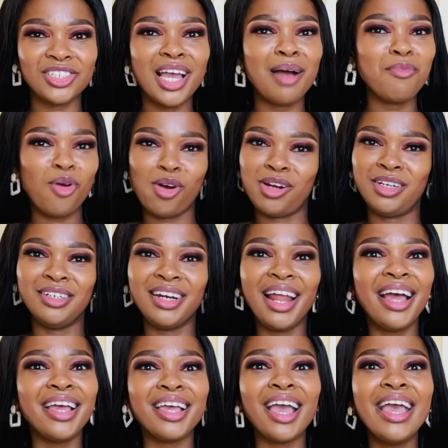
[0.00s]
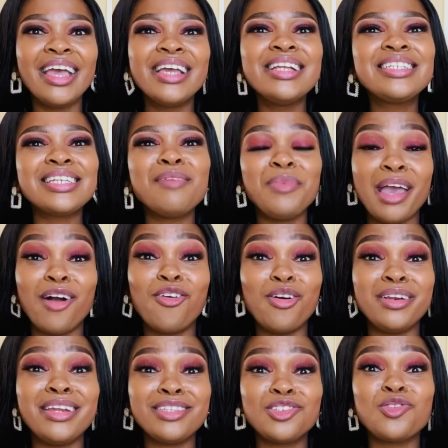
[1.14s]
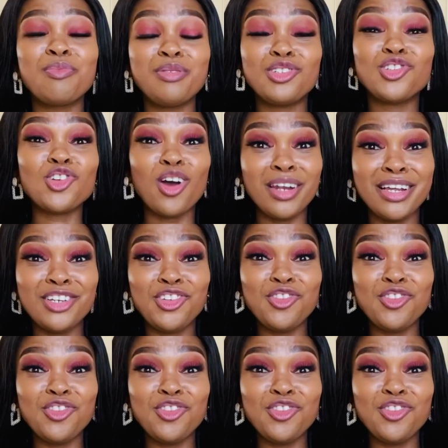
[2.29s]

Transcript: come on, like, team yako needs to be solid.